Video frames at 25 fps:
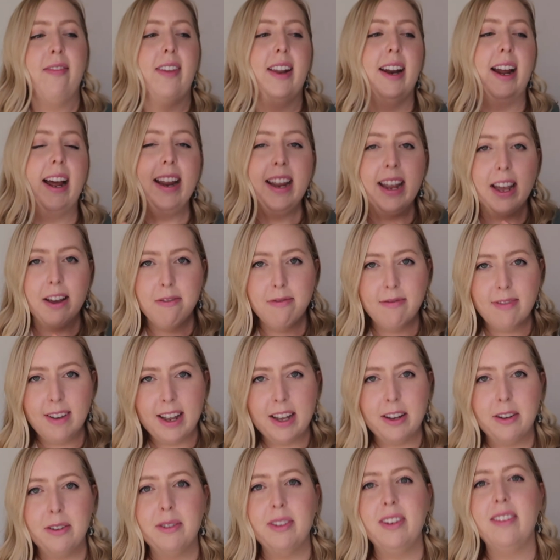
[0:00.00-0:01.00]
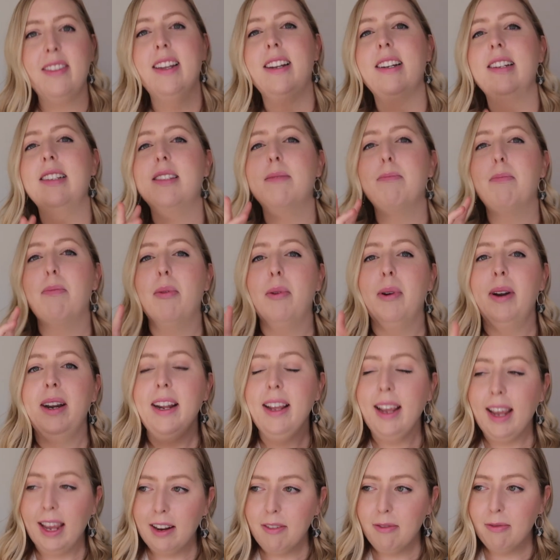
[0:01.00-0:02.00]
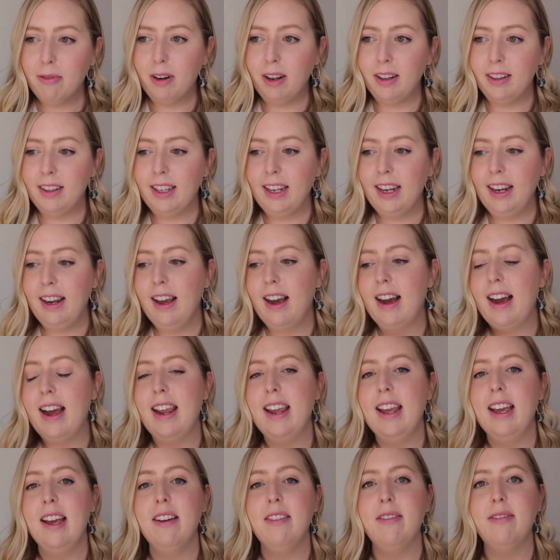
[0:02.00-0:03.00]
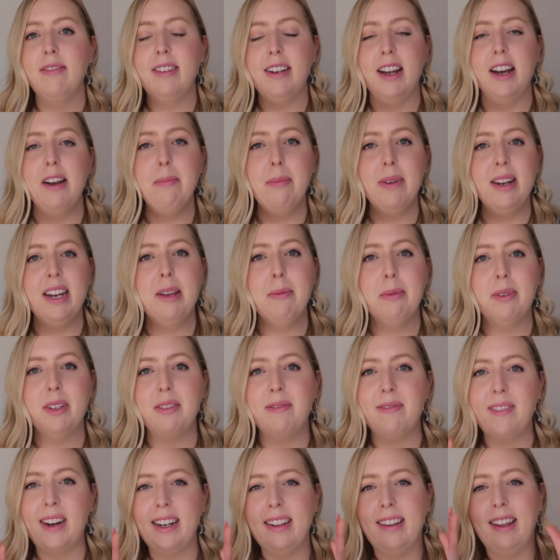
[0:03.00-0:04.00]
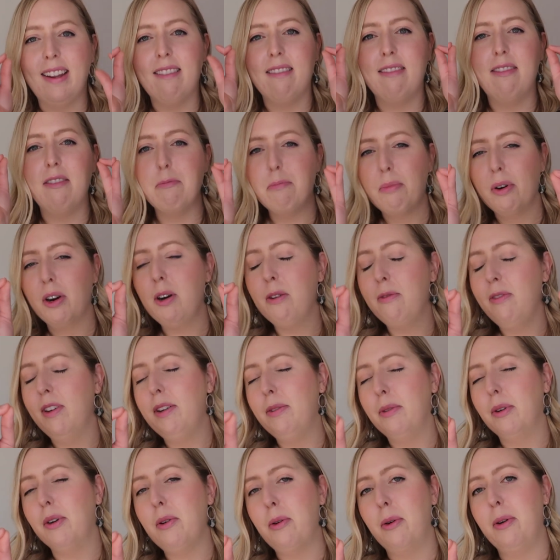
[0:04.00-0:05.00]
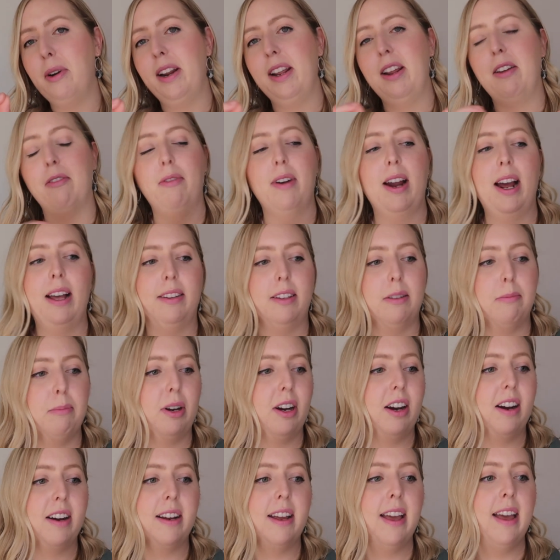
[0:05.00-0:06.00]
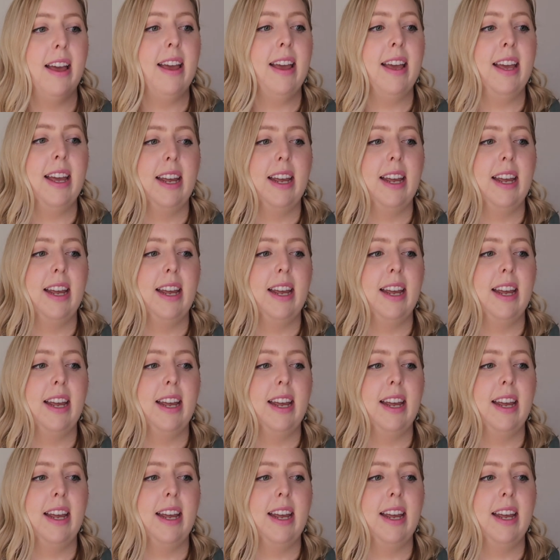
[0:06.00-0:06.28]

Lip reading: that I have found that's pretty kid friendly. I have not been able to find like the perfect recording of Rattlin bog.